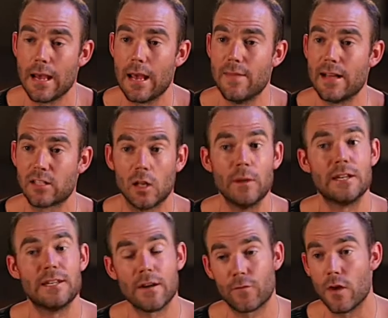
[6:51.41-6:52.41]
And that's a little
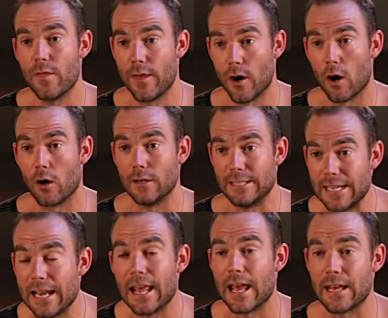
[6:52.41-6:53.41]
bit different than our
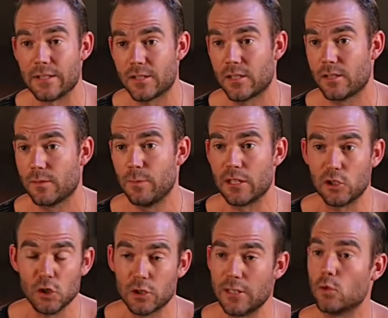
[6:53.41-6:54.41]
DNAs because
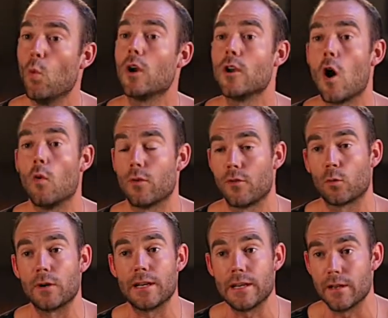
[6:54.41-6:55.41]
usually it's one adult with
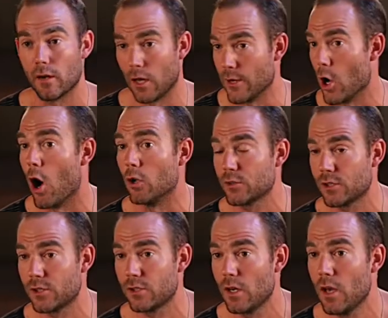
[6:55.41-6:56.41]
three
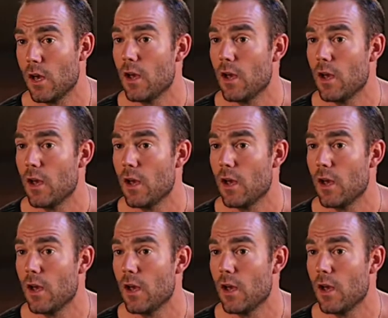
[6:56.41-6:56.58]
adults.